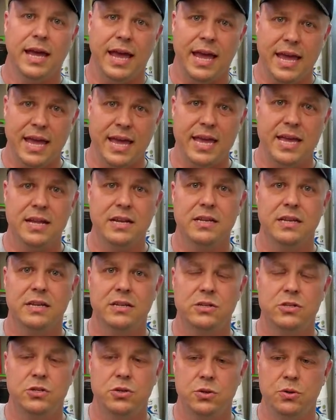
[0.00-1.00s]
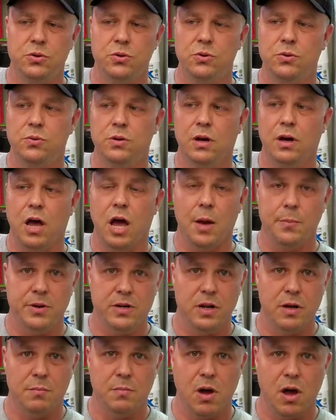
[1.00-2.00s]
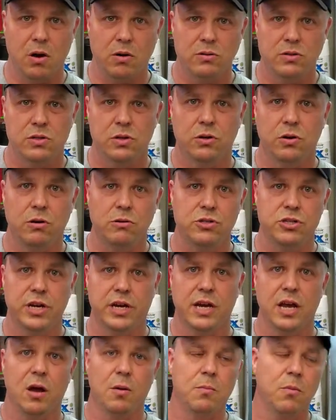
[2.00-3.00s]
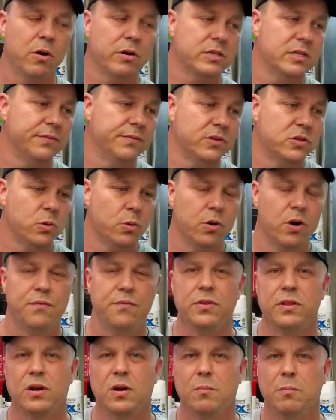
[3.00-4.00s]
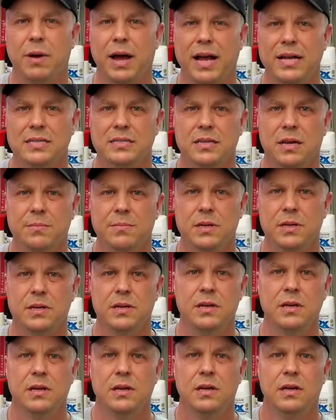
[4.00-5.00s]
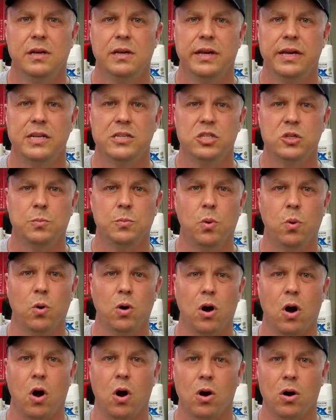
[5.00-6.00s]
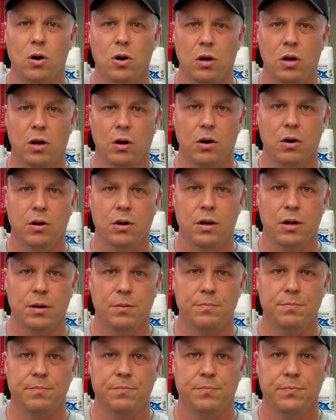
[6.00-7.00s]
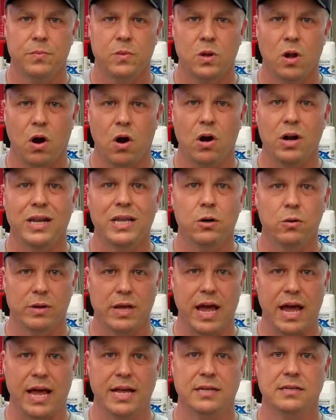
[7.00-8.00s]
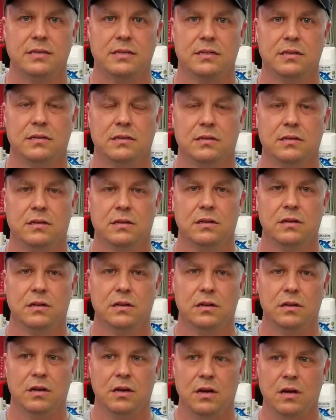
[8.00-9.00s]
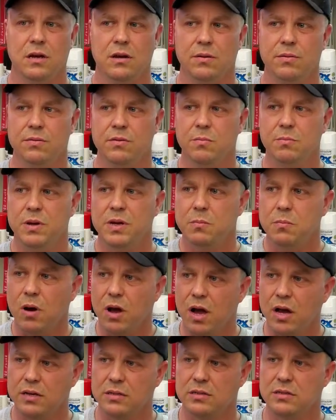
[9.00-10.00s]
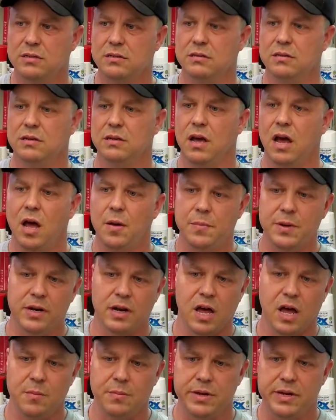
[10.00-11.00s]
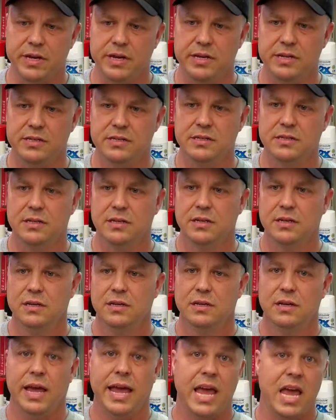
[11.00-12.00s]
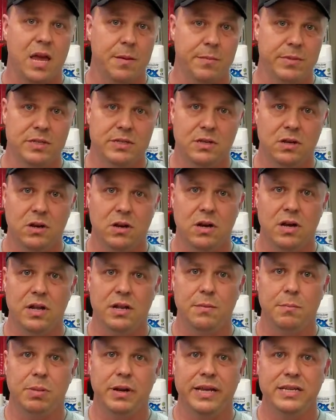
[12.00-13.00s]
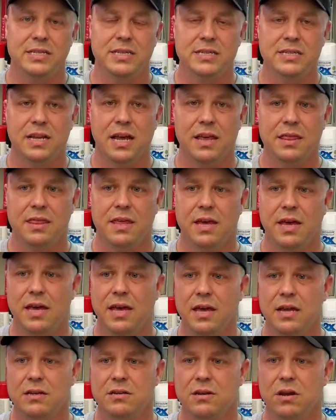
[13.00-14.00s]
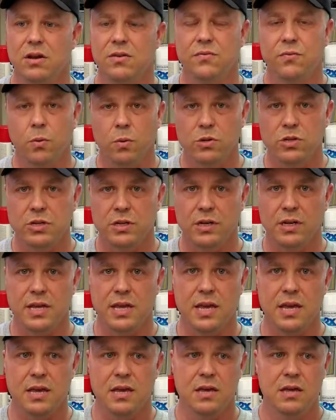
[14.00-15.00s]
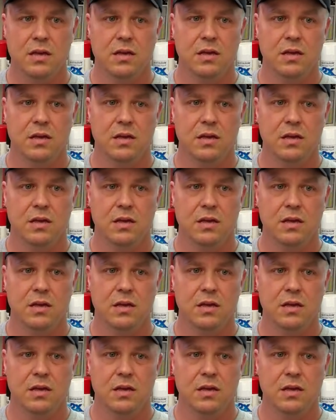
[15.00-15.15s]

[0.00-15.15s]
and to Hobby Nut Models. So go check out Mark's inventory over there. Buy something and support our little guys. The big box, the Hobby Lobbies, Amazon, places like that, unfortunately,